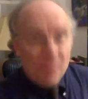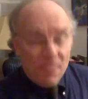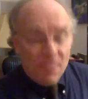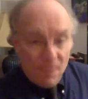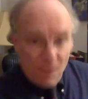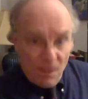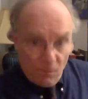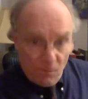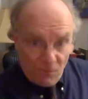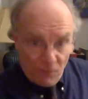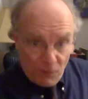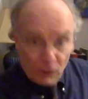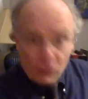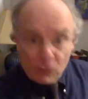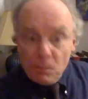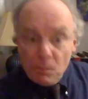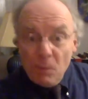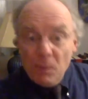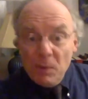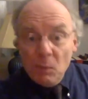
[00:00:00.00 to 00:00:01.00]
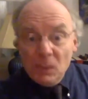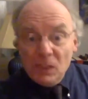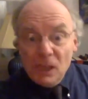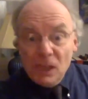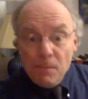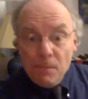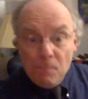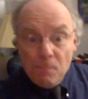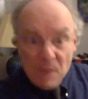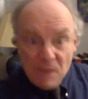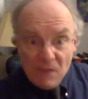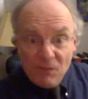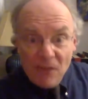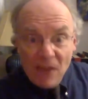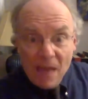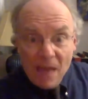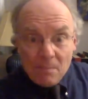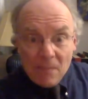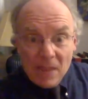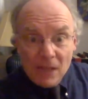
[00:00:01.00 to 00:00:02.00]
The first movement was in B
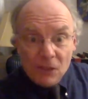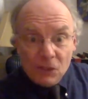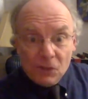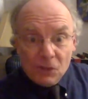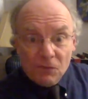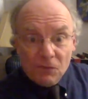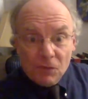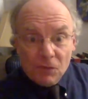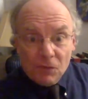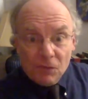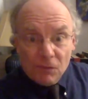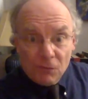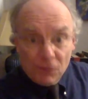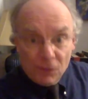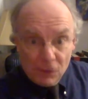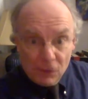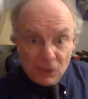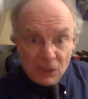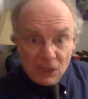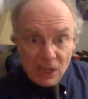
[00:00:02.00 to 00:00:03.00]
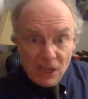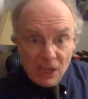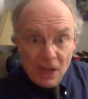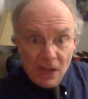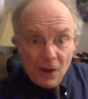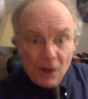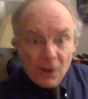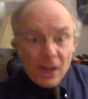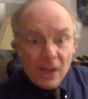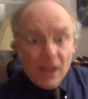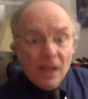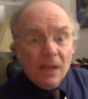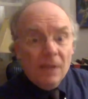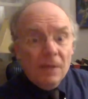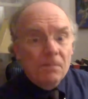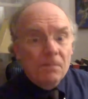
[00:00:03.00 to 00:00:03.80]
flat major for the first key area,